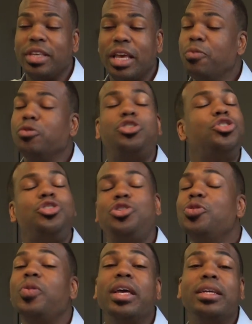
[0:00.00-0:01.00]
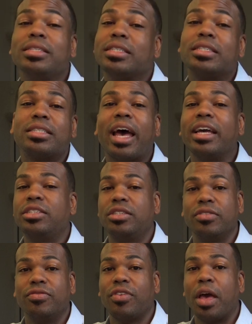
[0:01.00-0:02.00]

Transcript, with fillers: It was too indecisive.